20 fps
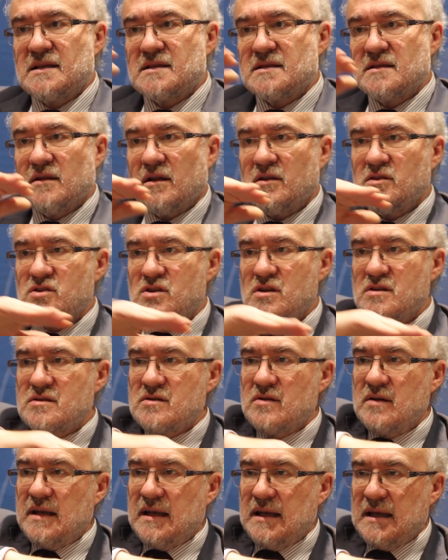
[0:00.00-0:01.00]
It's not
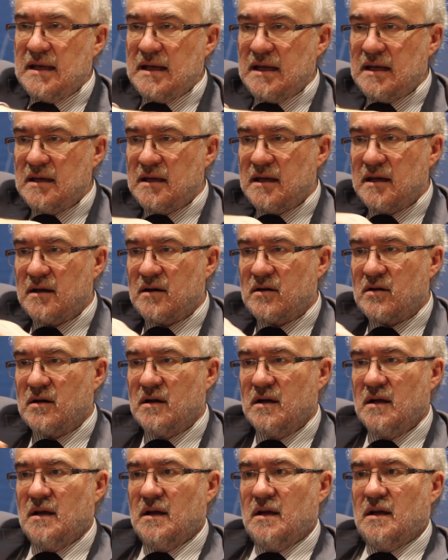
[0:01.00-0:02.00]
just a
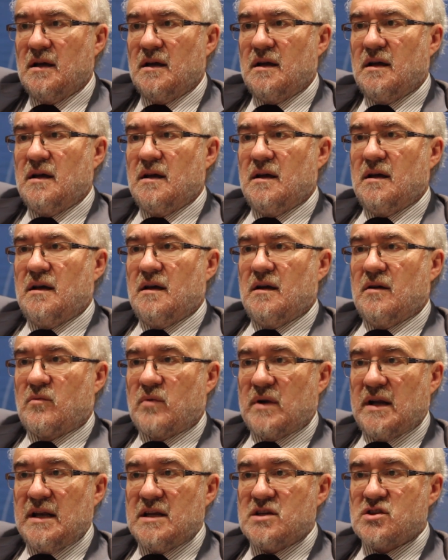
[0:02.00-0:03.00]
linear uh,
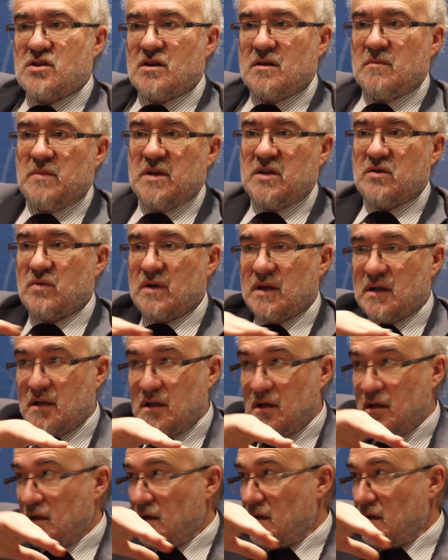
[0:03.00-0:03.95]
relation between